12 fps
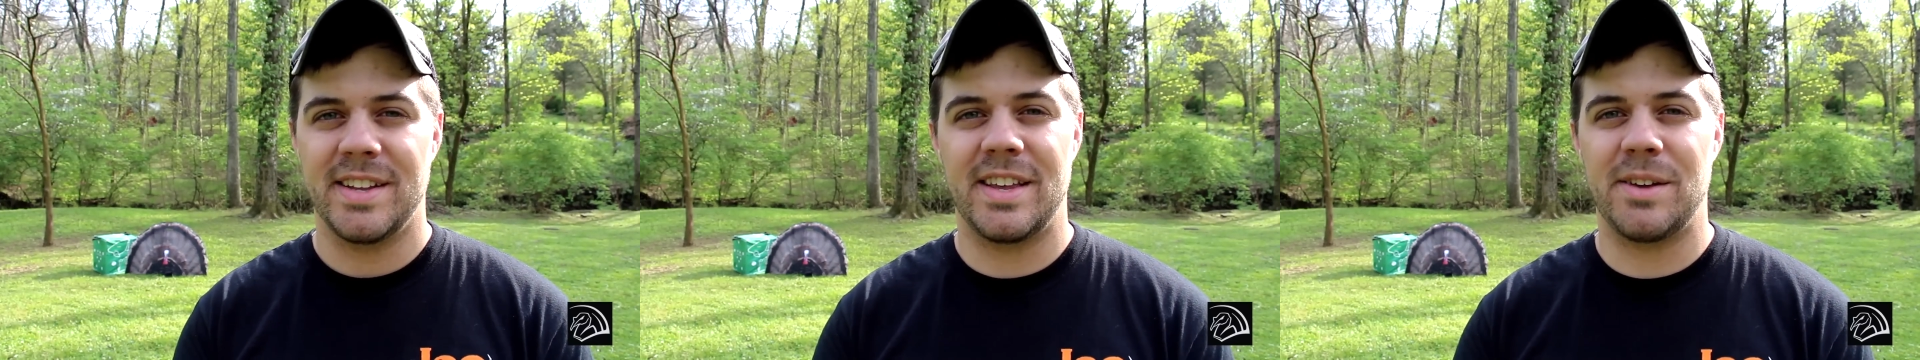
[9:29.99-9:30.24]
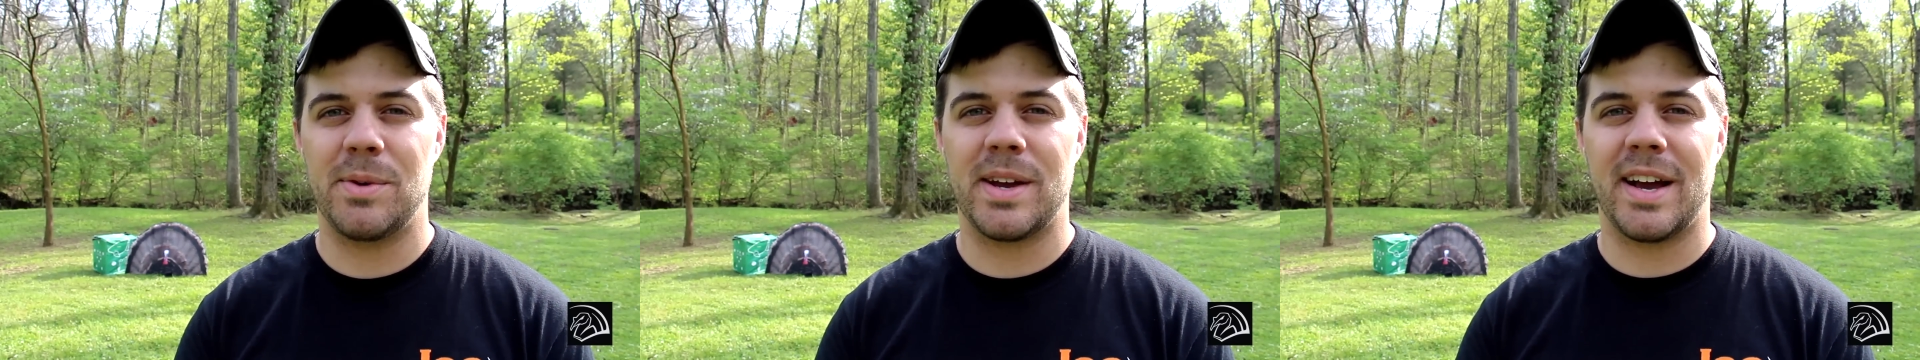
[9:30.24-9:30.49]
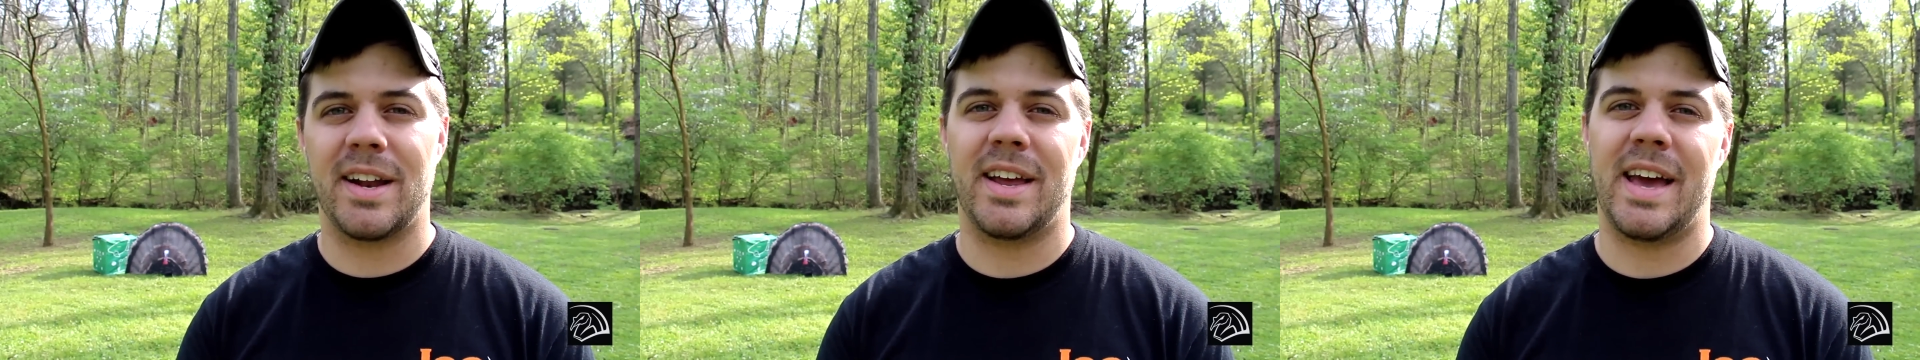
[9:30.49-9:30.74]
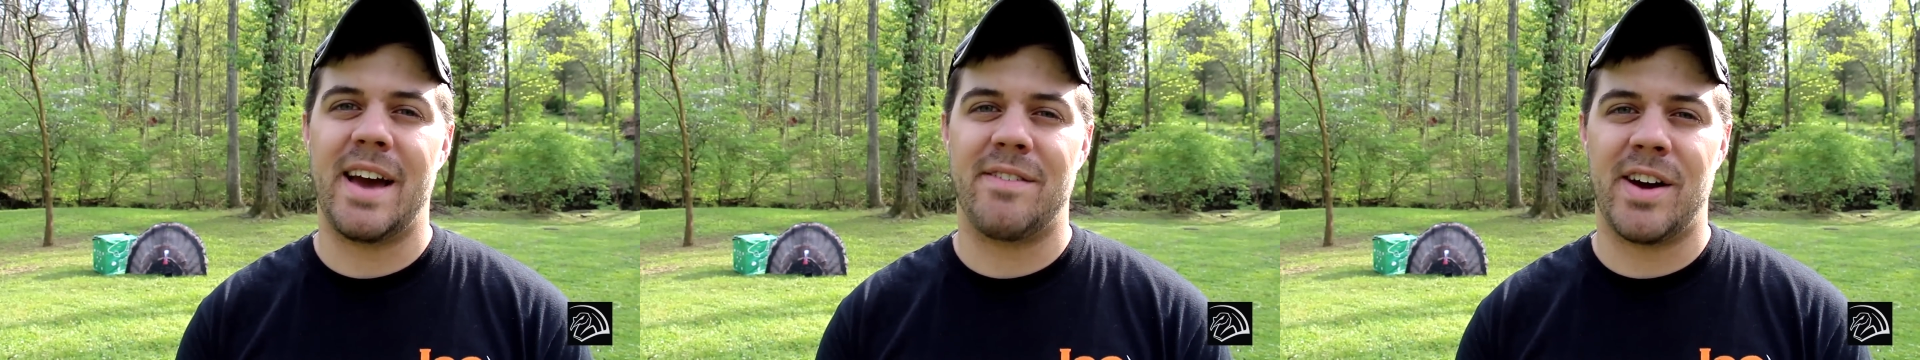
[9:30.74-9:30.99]
that we got to
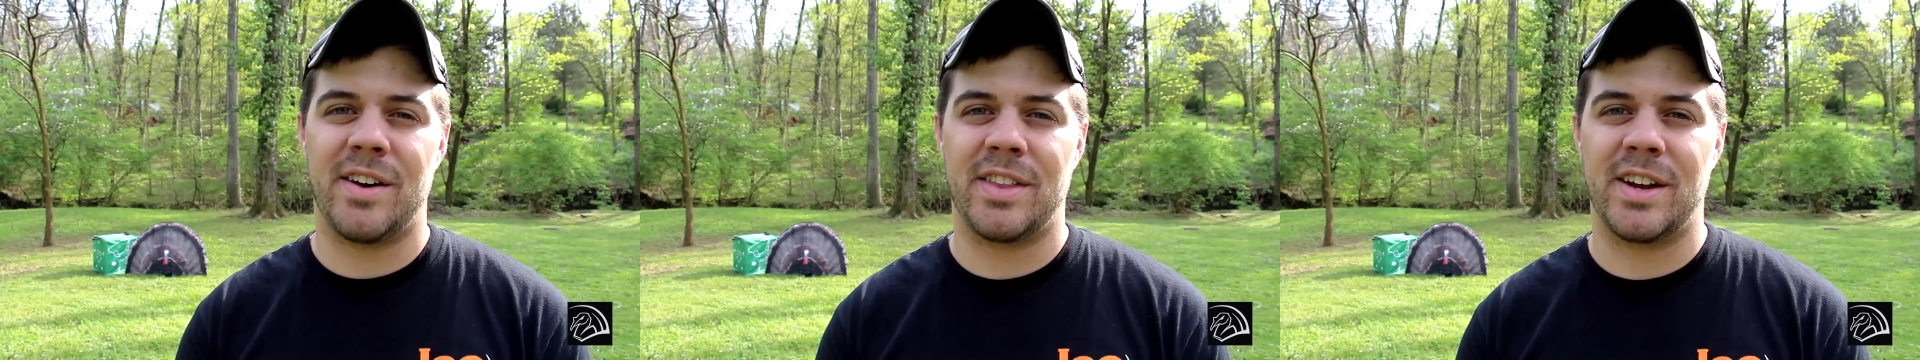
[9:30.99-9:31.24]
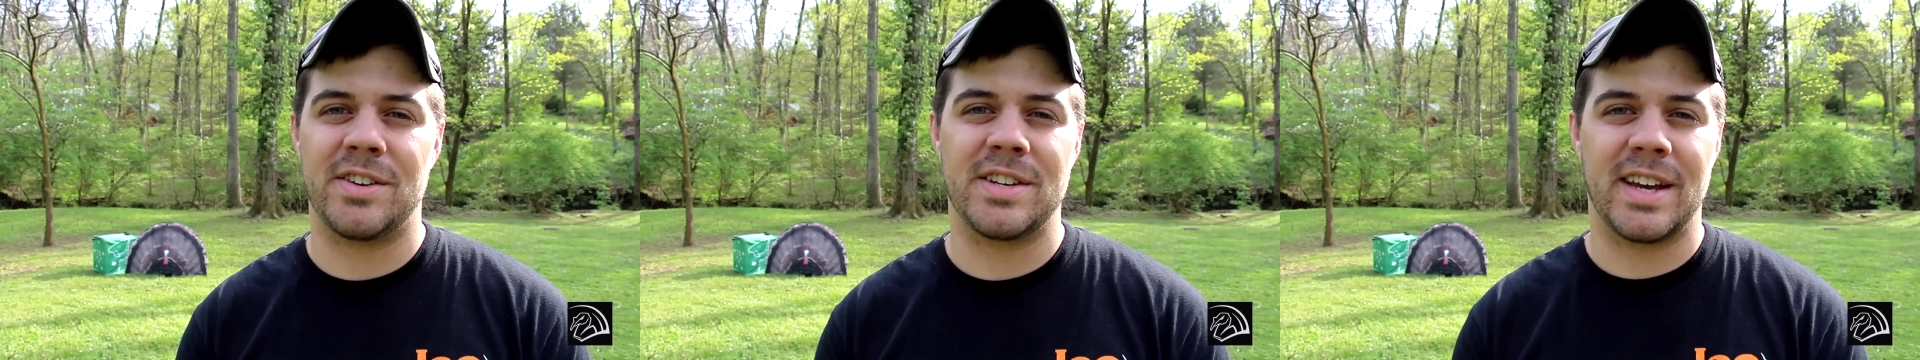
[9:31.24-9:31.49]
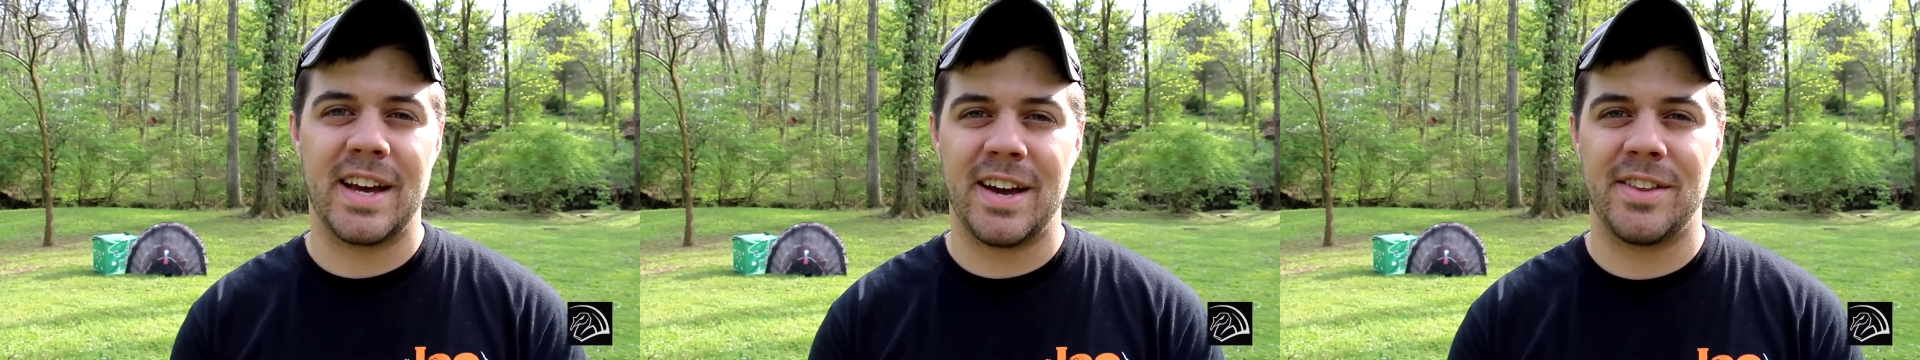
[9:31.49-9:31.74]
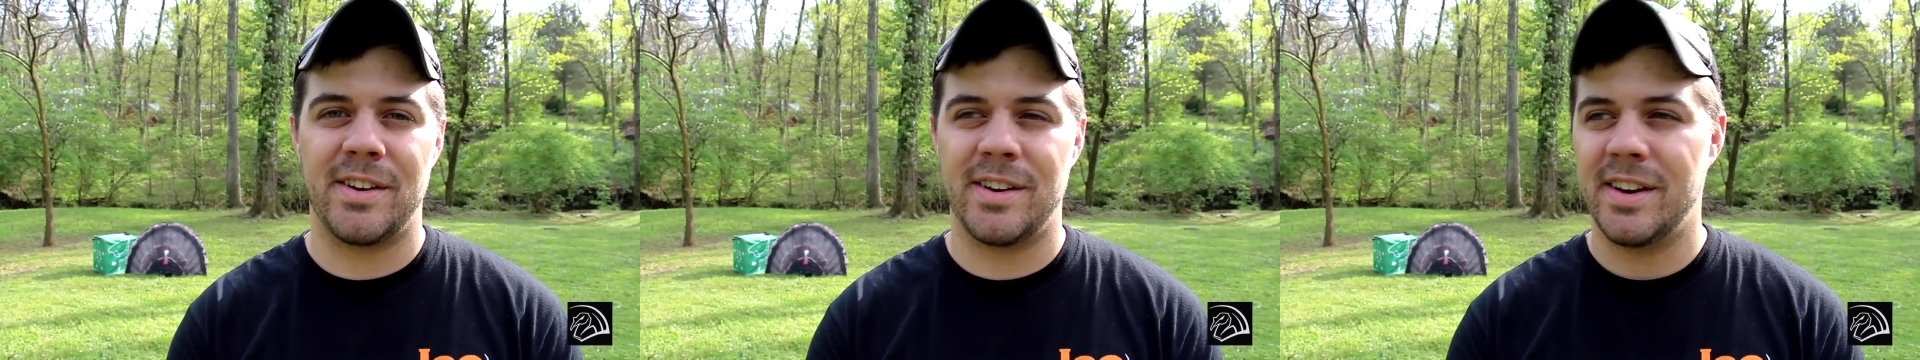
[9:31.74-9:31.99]
have out there
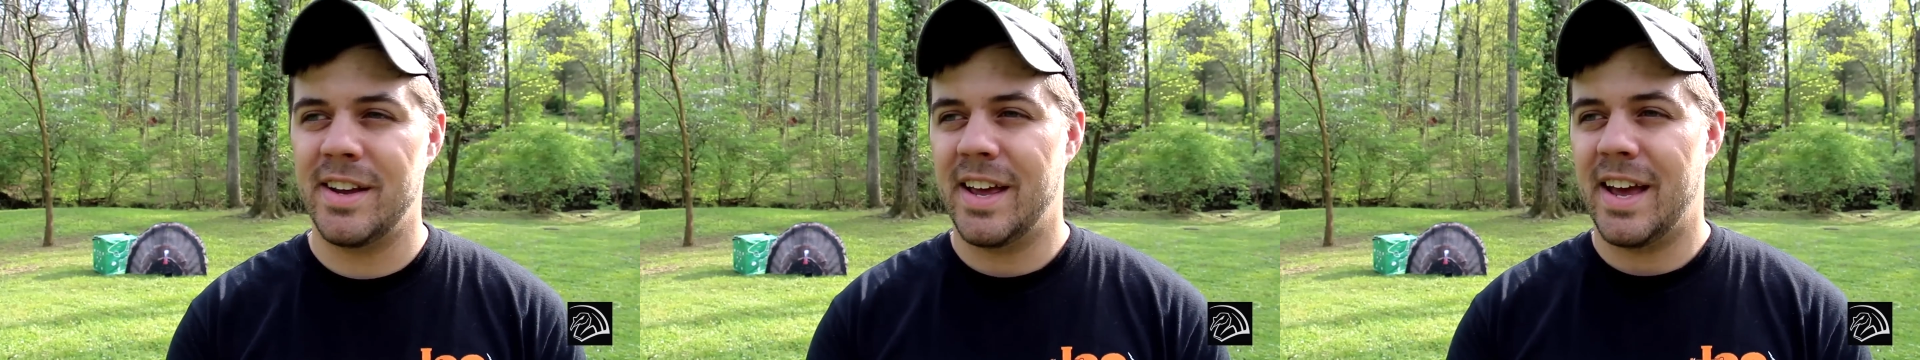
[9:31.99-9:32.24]
together,